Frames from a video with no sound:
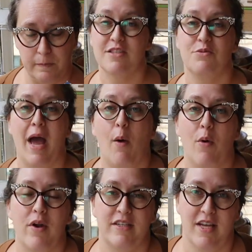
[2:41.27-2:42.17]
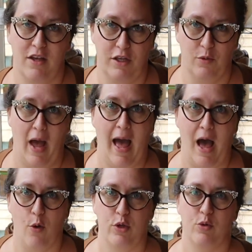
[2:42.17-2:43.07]
So now I want to tell you
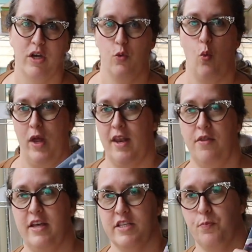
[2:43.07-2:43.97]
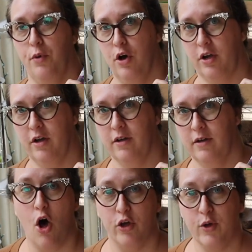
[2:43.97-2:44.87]
how you can win this book.
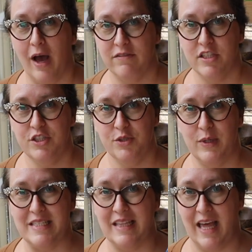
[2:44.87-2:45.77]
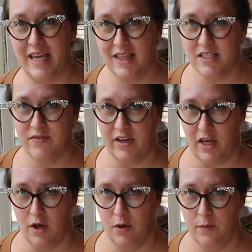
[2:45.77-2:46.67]
All you have to do is like this
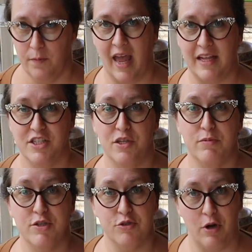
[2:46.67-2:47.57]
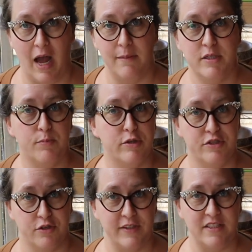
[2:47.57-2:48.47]
video and subscribe to
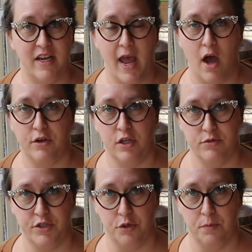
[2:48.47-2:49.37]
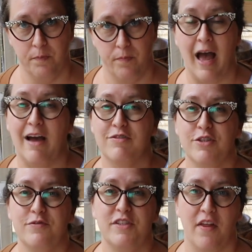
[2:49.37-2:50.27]
Preserving Today on YouTube. After
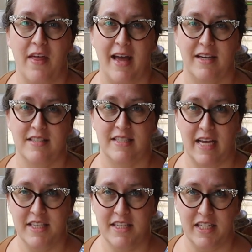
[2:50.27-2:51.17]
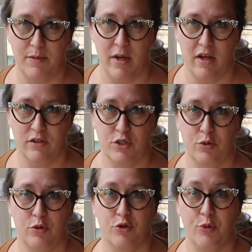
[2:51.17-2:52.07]
you've done that, send an email
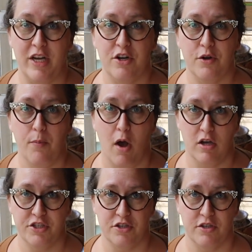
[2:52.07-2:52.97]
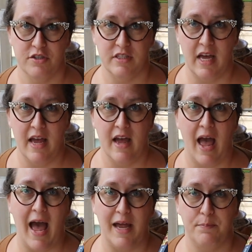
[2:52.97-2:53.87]
to
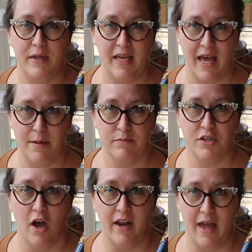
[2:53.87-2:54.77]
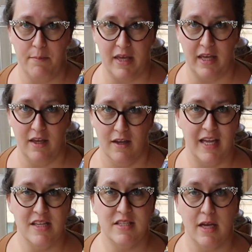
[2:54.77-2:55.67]
greenerpostures@pm.me. In
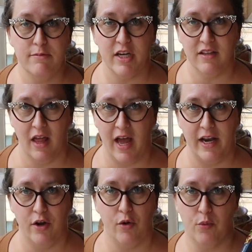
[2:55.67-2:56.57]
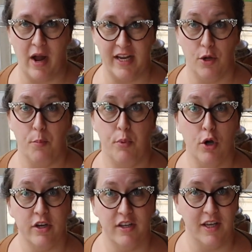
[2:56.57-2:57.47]
the subject line, write
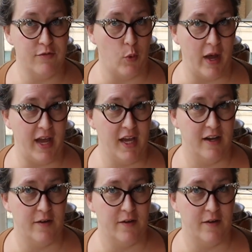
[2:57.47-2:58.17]
book giveaway.